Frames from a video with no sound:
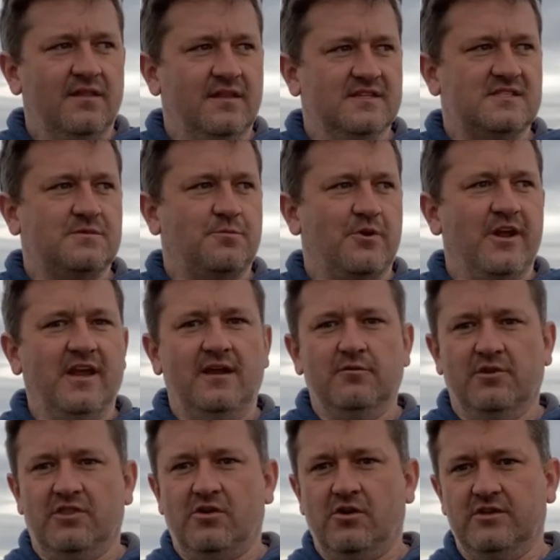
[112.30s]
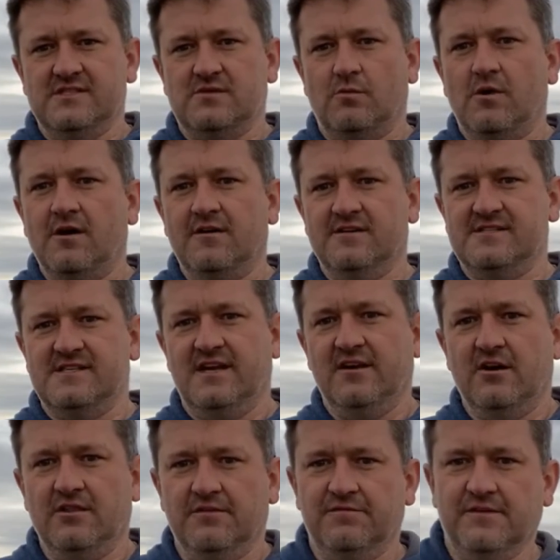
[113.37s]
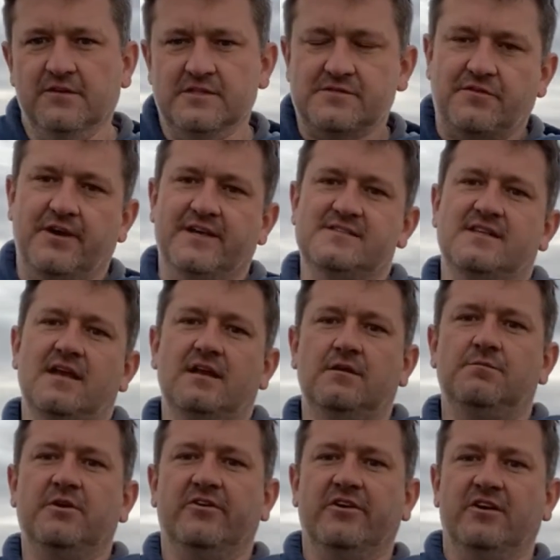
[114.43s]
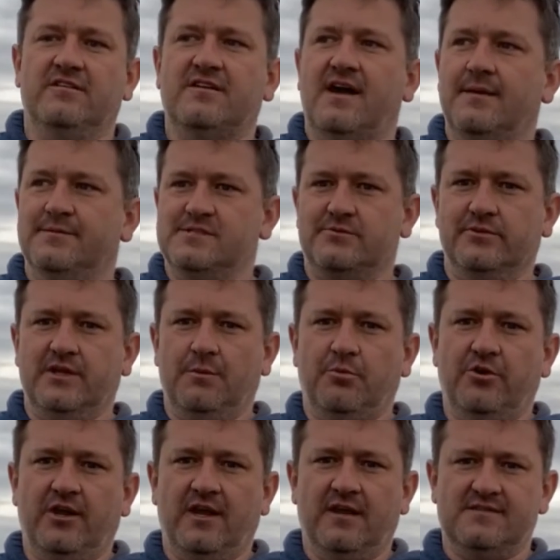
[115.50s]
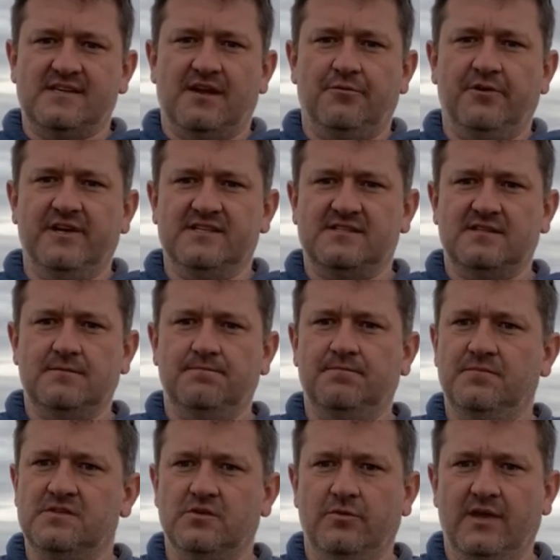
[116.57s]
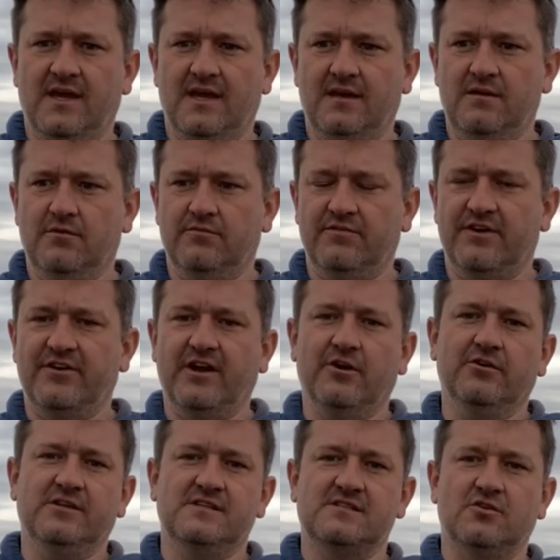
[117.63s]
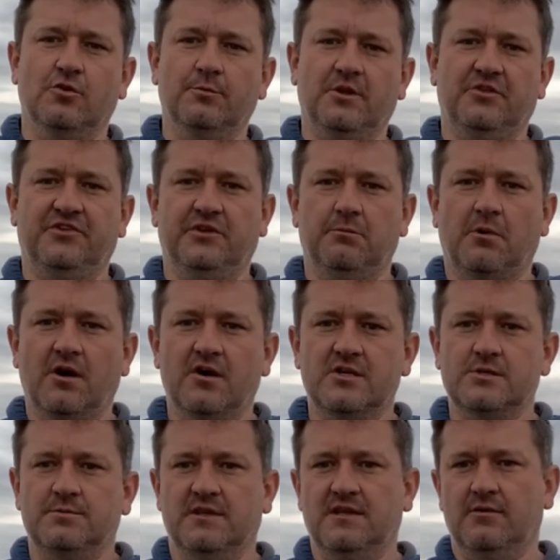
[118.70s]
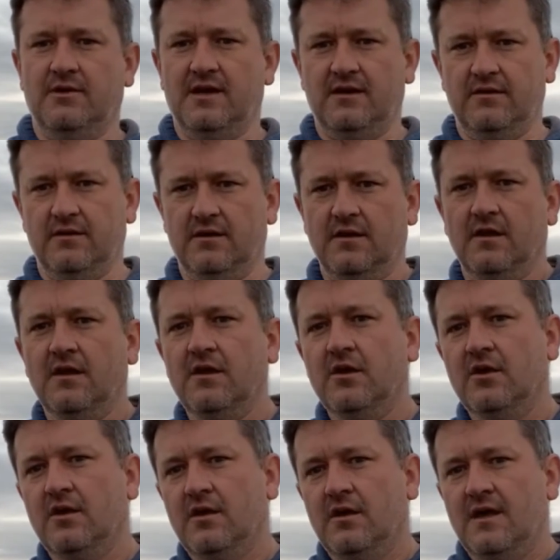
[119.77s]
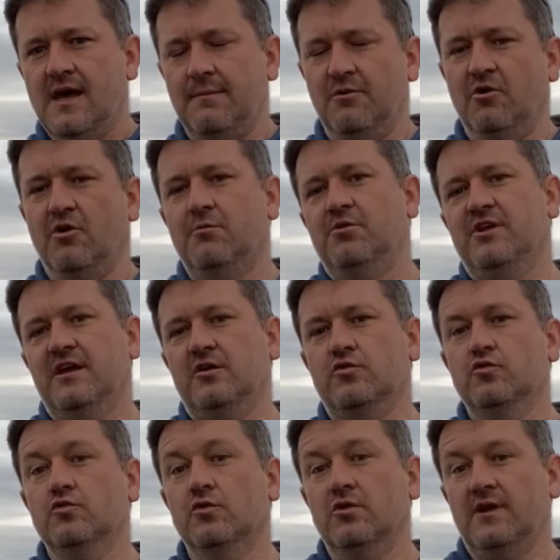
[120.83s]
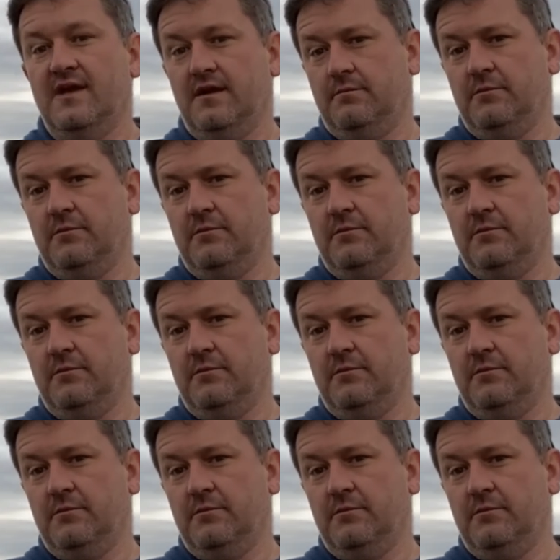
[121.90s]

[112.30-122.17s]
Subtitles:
this spring, with all this water sitting on the fields for an extended period of time, is really putting us at risk. So we had a very early snowmelt in March, but then we had a abnormally cool and